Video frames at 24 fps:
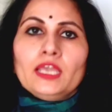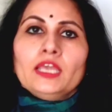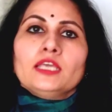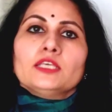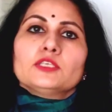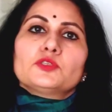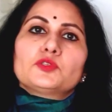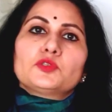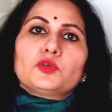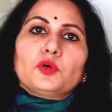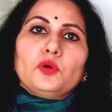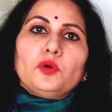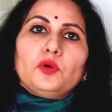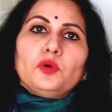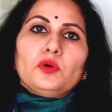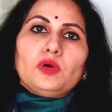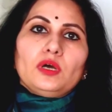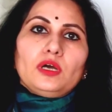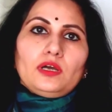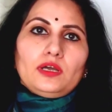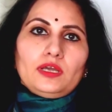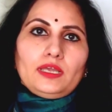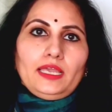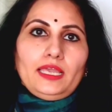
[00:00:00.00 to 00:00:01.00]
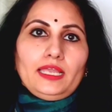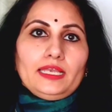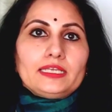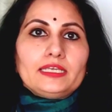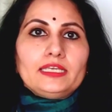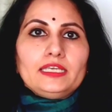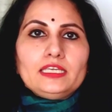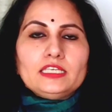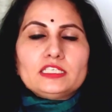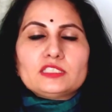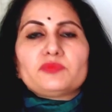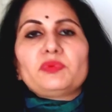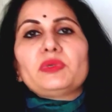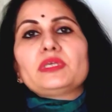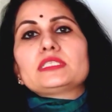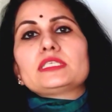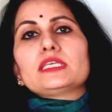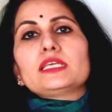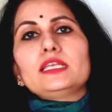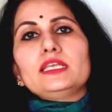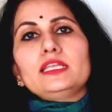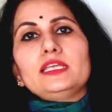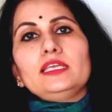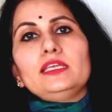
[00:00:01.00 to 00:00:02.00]
So algae is
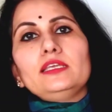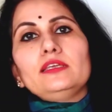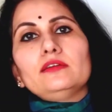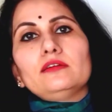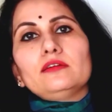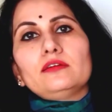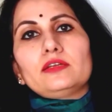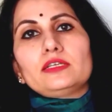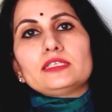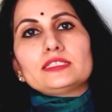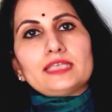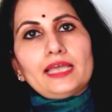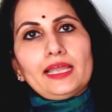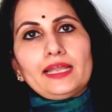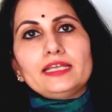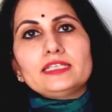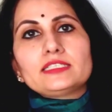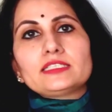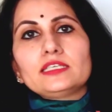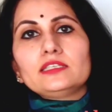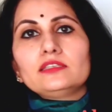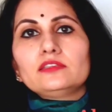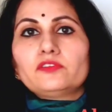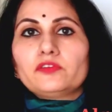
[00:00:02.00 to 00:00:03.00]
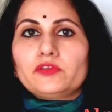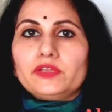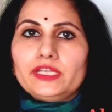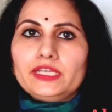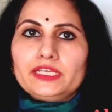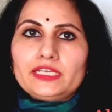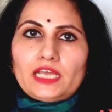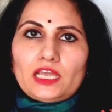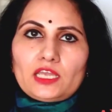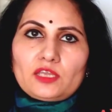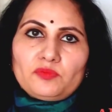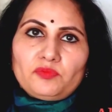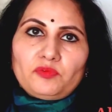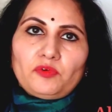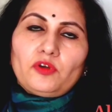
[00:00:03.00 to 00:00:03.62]
basically resides in three type,